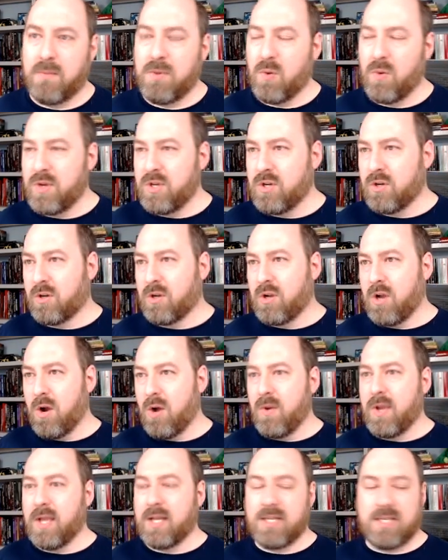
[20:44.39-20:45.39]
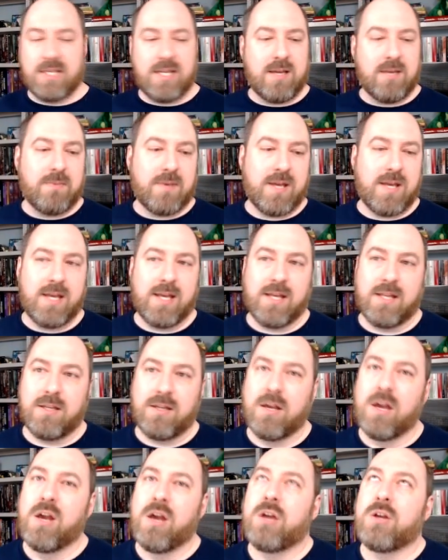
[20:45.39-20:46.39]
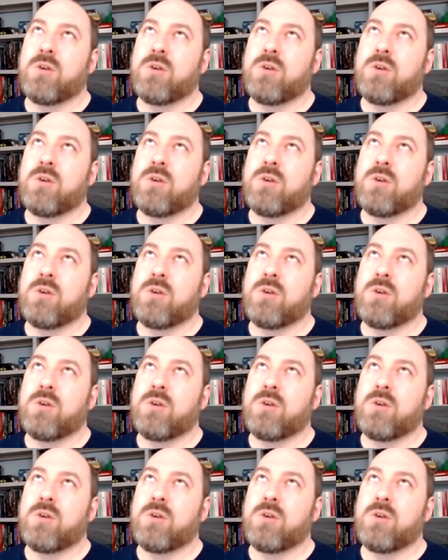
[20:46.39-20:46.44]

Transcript: But when you're going deep in,